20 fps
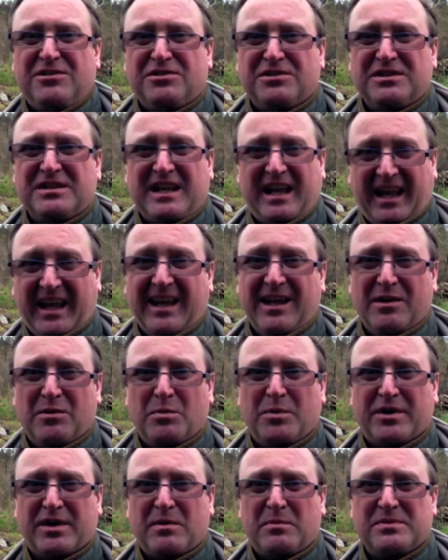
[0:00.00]
couldn't hear
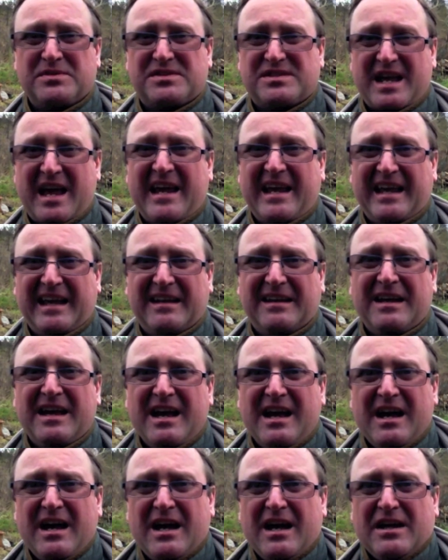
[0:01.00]
what I was saying
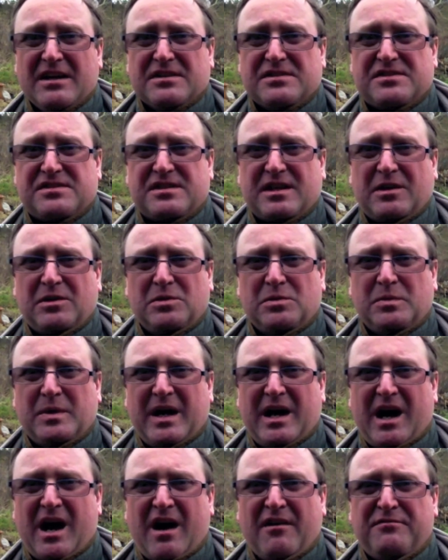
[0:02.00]
so
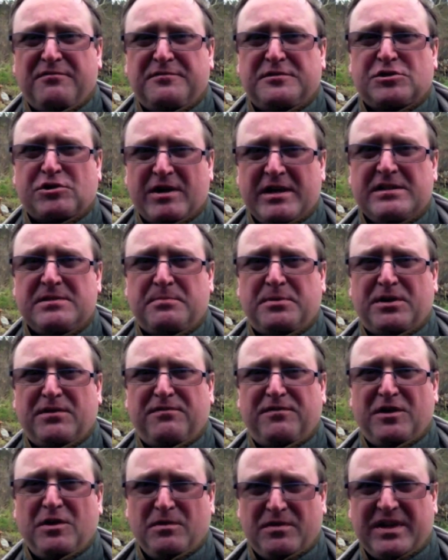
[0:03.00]
uh, I've tried to put a
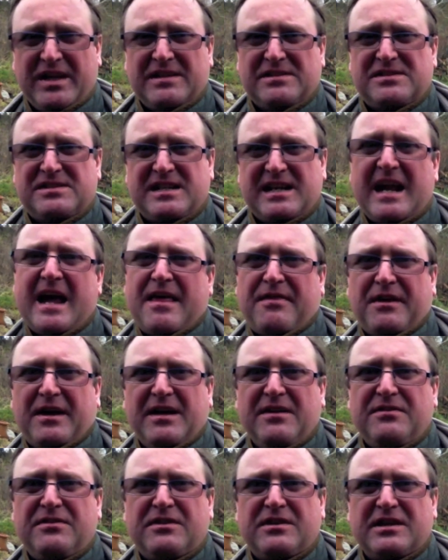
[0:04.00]
few things
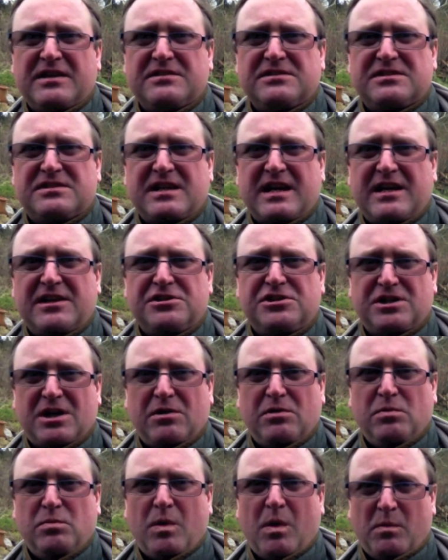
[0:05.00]
together that uh,
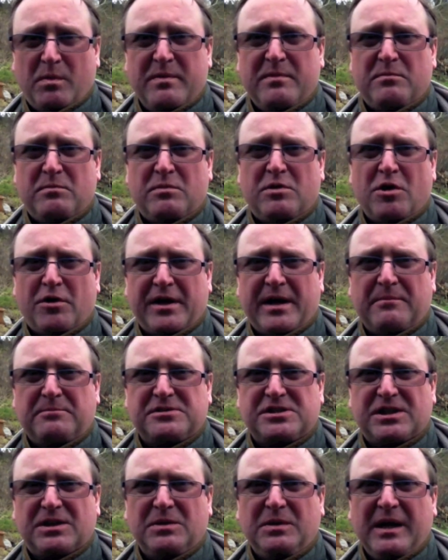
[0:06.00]
show what we got up
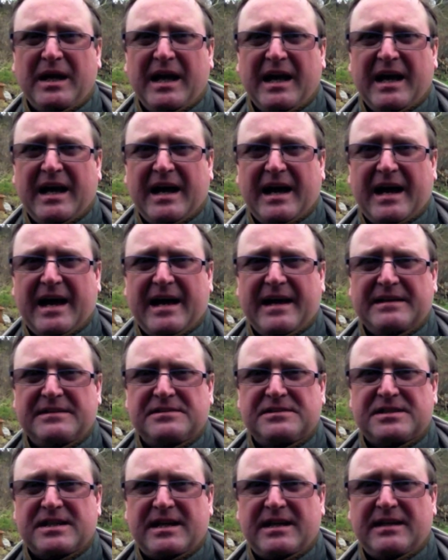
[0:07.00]
to
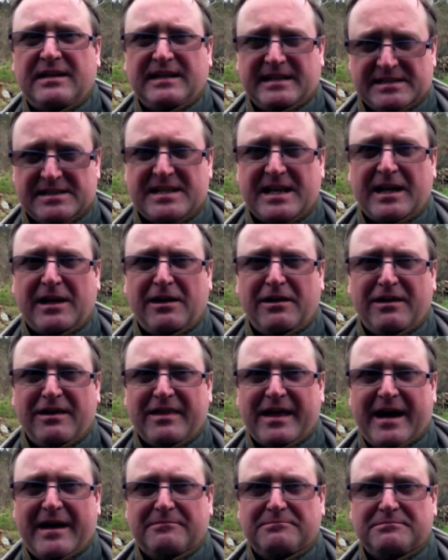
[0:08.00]
and uh, let's take a look at
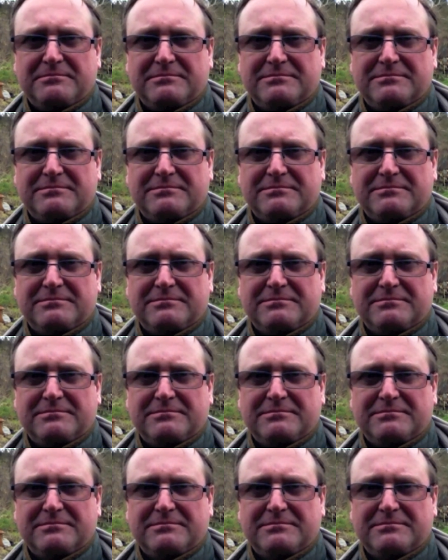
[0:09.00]
that.